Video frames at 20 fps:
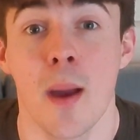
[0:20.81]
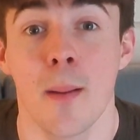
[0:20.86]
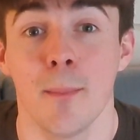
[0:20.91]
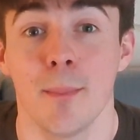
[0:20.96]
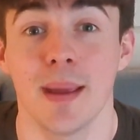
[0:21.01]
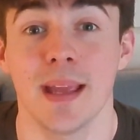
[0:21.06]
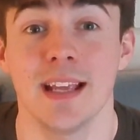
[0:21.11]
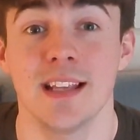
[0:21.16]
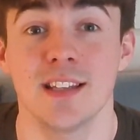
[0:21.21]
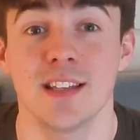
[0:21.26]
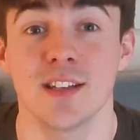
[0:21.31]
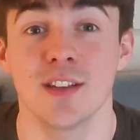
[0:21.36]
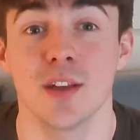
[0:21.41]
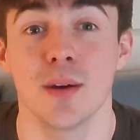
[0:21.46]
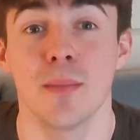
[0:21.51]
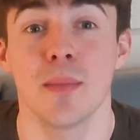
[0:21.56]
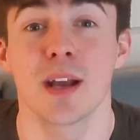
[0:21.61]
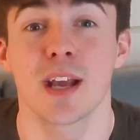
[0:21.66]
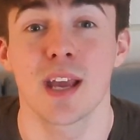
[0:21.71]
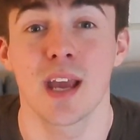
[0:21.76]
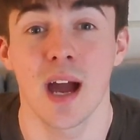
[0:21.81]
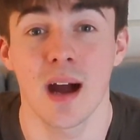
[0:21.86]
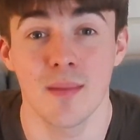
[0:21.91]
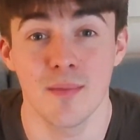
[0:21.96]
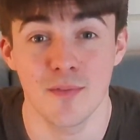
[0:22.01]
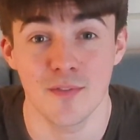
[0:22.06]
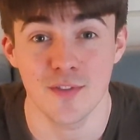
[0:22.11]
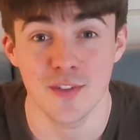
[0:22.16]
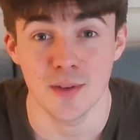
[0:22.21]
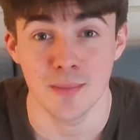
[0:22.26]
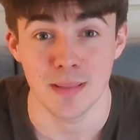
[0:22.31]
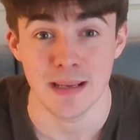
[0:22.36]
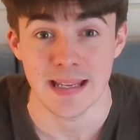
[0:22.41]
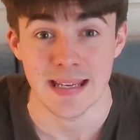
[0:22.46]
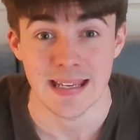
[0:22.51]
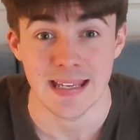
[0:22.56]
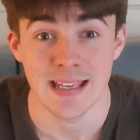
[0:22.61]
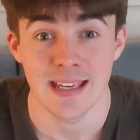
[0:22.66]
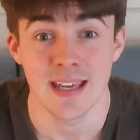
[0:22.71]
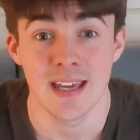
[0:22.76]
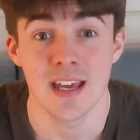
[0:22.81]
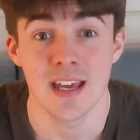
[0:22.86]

beating them comfortably.